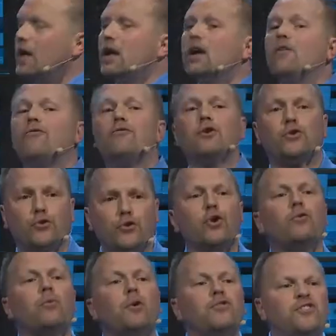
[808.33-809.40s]
If the
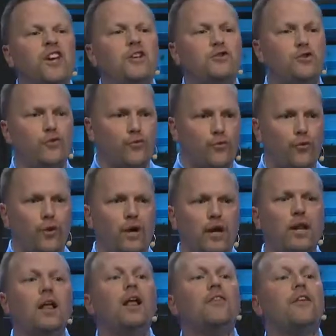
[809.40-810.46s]
truth will set you
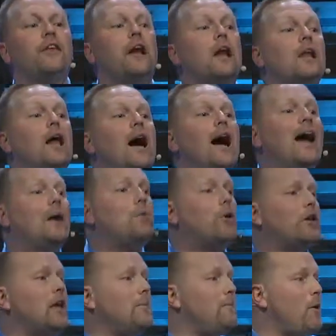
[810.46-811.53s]
free, then a lie will
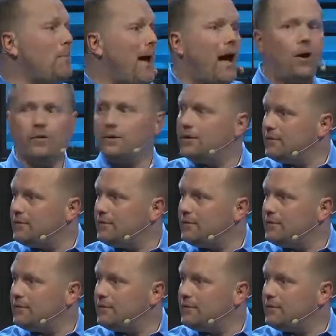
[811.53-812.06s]
keep you bound.